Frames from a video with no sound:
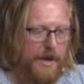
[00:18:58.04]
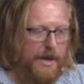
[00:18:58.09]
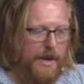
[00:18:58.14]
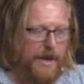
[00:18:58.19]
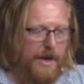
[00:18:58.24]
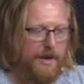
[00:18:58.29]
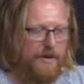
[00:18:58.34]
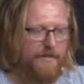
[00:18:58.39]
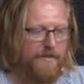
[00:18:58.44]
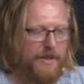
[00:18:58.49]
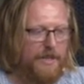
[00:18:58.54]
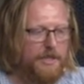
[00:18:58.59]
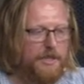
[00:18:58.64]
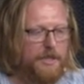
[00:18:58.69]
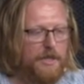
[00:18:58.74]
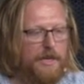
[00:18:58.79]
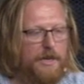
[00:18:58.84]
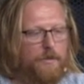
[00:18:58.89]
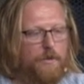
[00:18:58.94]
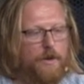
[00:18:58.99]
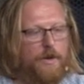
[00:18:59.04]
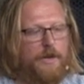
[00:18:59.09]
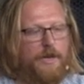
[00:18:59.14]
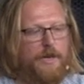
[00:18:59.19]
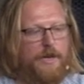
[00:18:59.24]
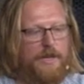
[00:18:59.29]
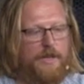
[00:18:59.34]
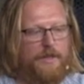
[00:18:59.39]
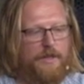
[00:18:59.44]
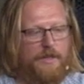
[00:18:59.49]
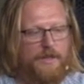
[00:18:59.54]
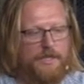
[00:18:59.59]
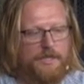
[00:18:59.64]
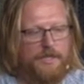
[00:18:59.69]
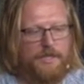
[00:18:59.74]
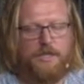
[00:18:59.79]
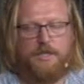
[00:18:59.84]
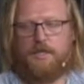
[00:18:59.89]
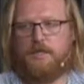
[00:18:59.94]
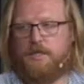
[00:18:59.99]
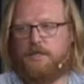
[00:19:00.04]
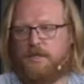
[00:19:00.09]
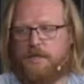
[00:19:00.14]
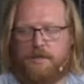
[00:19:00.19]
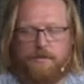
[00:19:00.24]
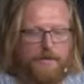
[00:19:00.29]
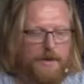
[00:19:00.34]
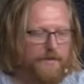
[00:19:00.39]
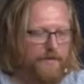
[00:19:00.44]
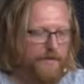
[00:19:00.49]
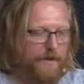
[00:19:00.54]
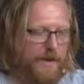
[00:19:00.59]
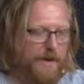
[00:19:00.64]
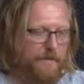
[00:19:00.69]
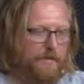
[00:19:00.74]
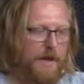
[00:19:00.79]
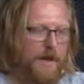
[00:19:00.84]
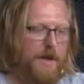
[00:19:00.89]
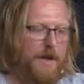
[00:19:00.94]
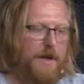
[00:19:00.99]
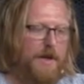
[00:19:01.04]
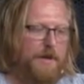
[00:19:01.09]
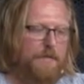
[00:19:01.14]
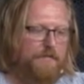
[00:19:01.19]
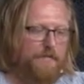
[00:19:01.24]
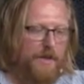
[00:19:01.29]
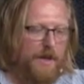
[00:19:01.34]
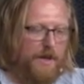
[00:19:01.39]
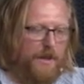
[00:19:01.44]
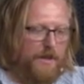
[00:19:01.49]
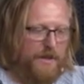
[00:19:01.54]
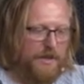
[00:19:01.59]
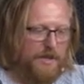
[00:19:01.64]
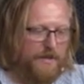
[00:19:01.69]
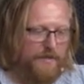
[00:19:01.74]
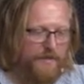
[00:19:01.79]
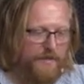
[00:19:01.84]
And eventually, we're going to hit this emit frame. This